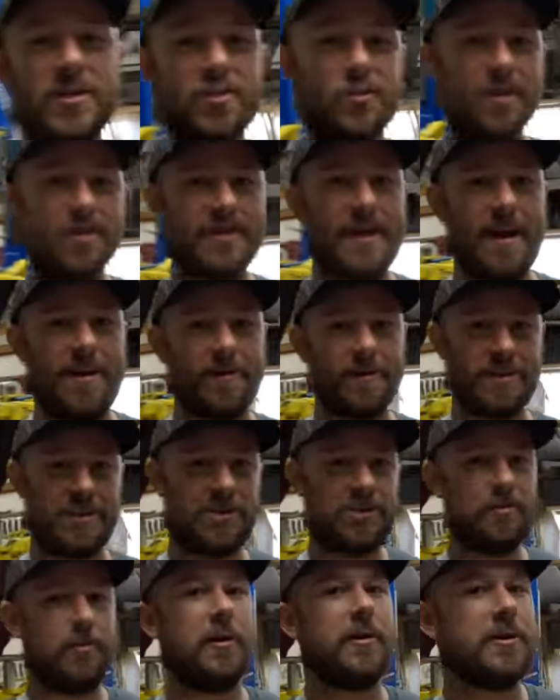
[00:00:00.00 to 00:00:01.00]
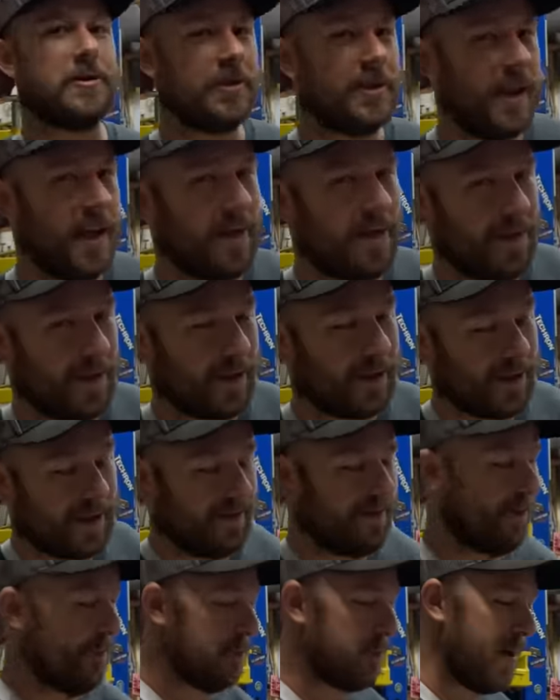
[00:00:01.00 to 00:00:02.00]
we torqued down to
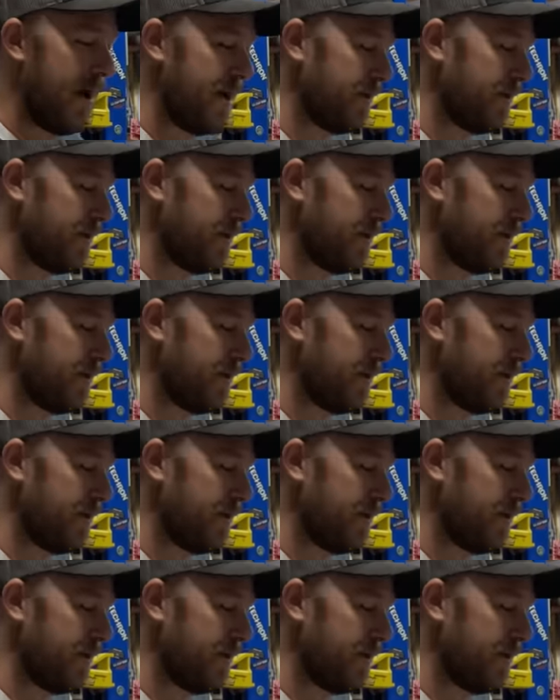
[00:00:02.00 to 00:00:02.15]
230 foot